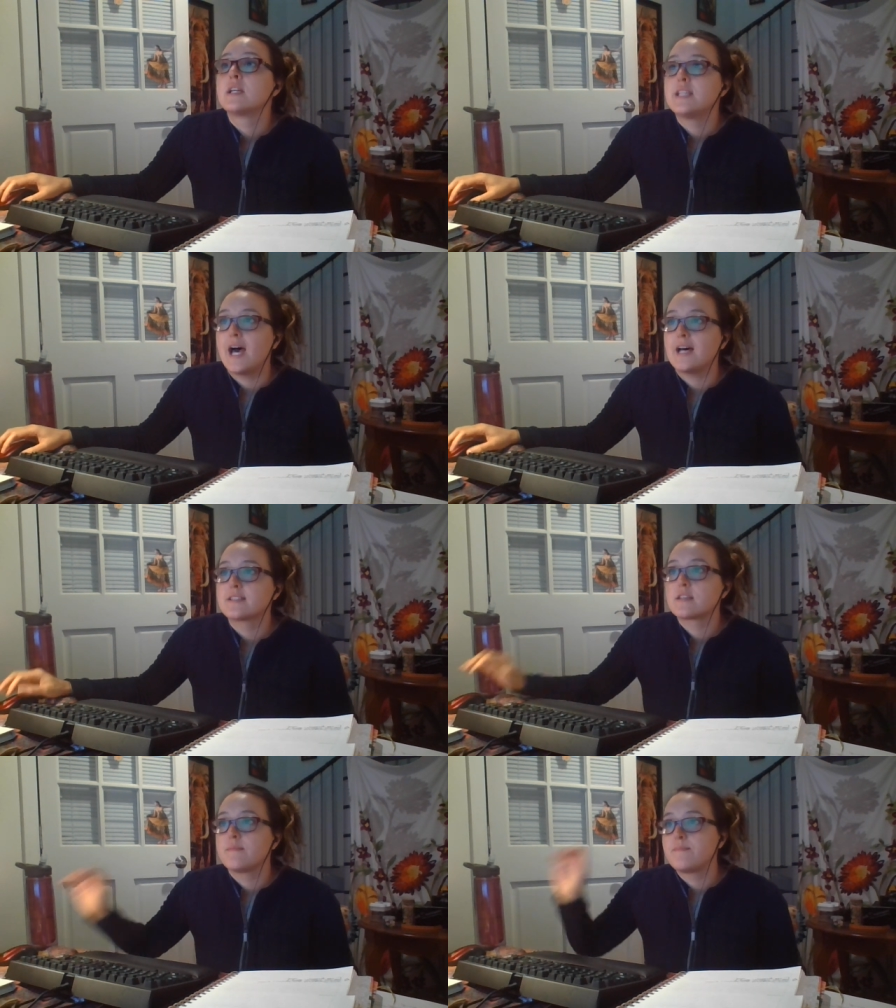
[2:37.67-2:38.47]

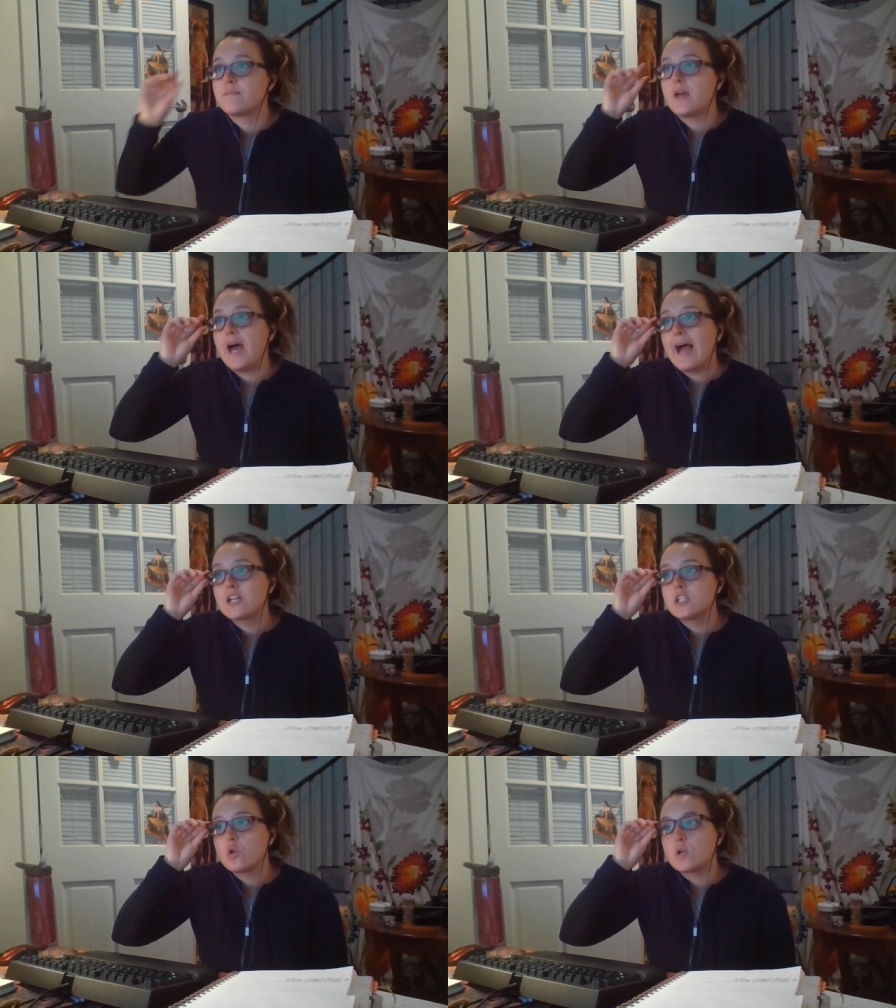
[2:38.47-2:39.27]
Task.
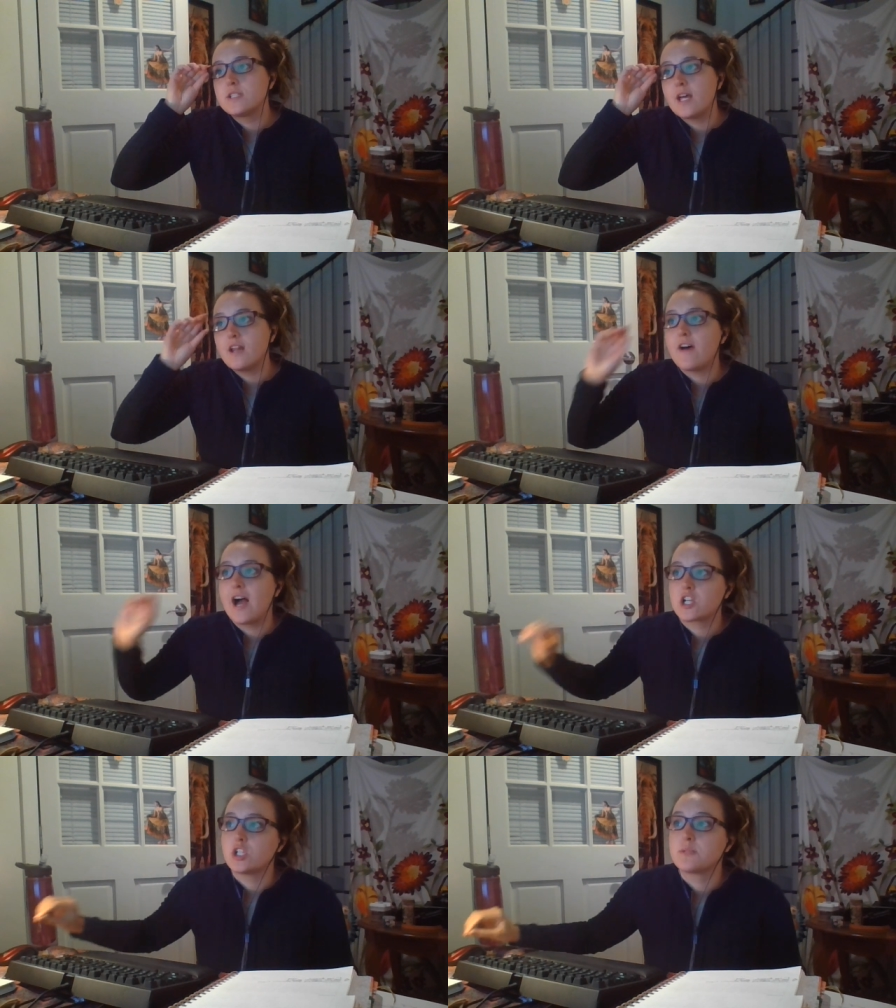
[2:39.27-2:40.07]
Action or set of
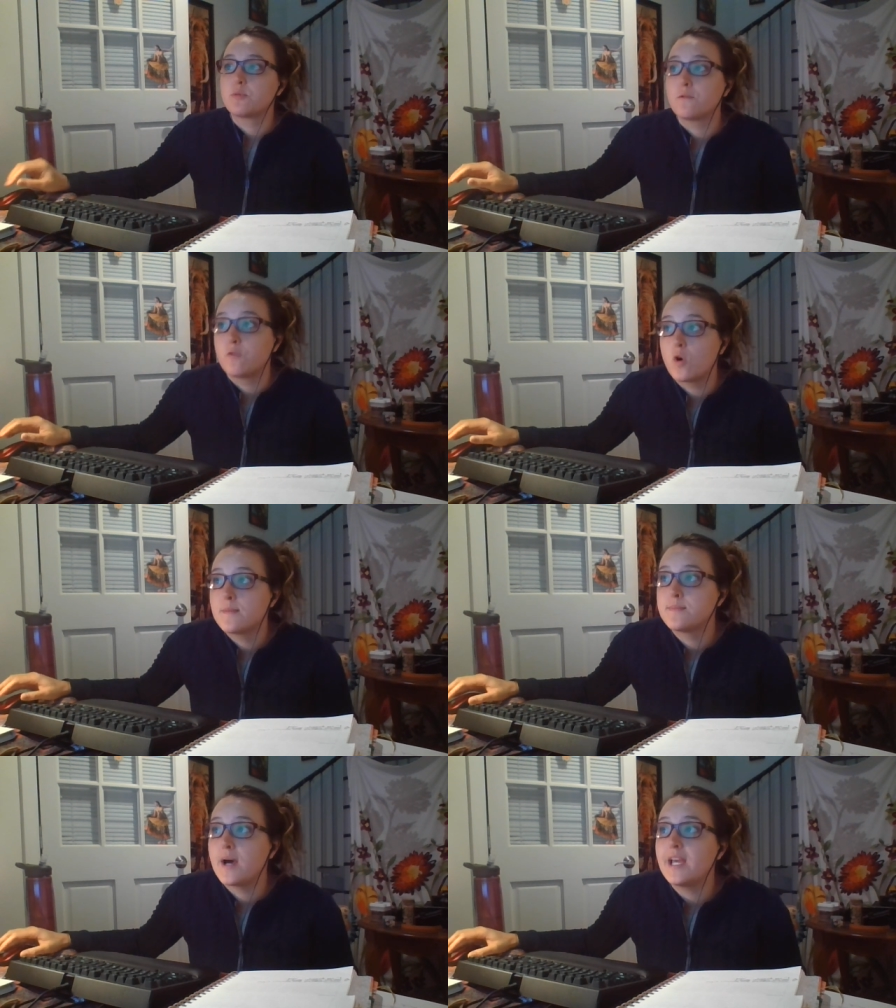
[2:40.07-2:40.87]
actions
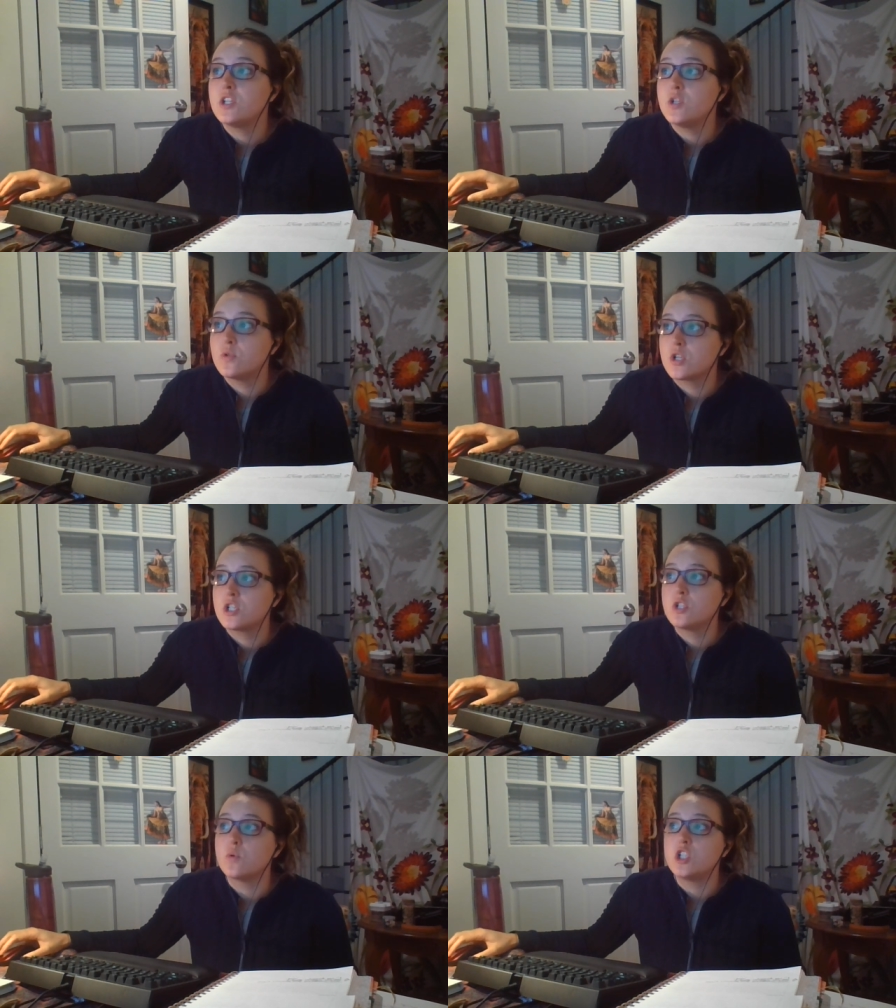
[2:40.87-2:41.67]
performed by a user
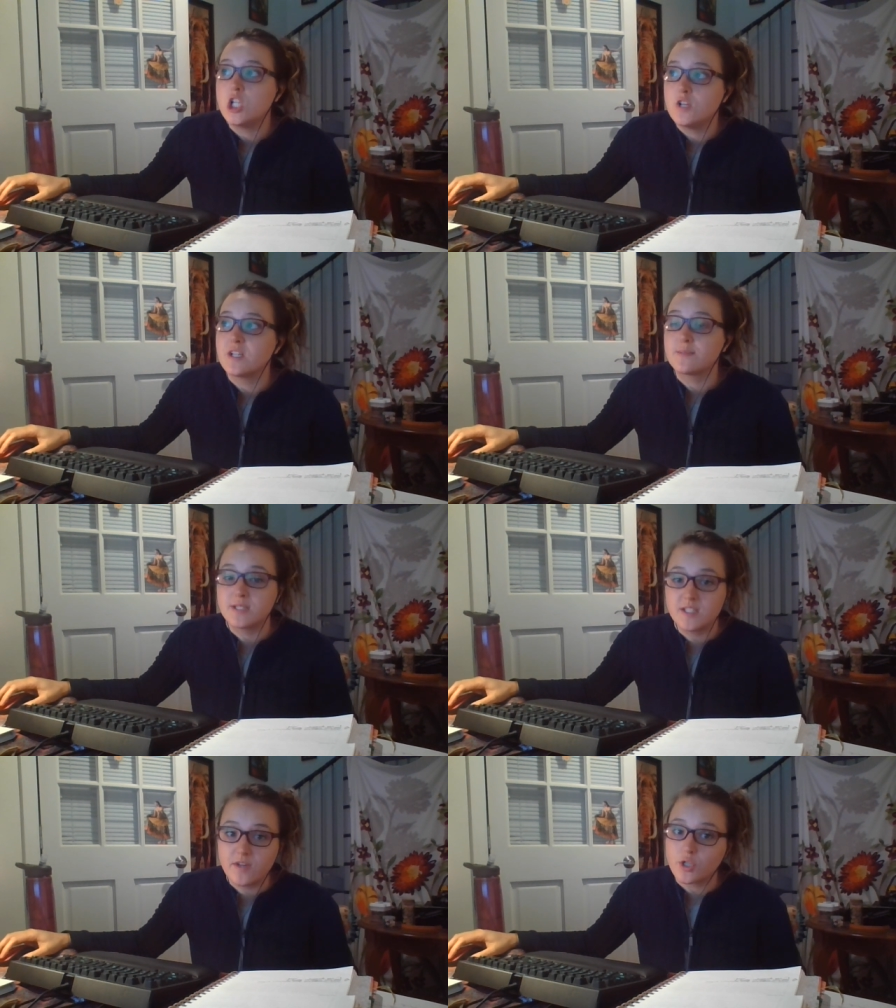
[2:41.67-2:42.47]
to achieve a
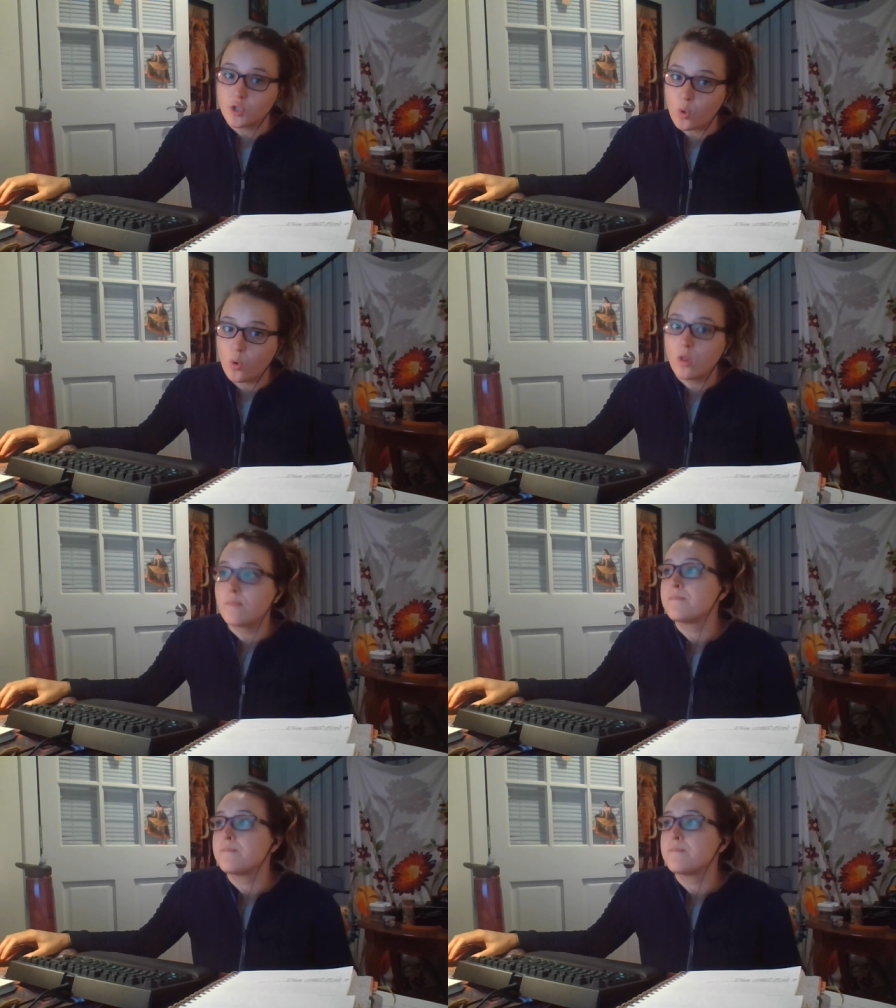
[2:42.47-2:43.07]
specific goal.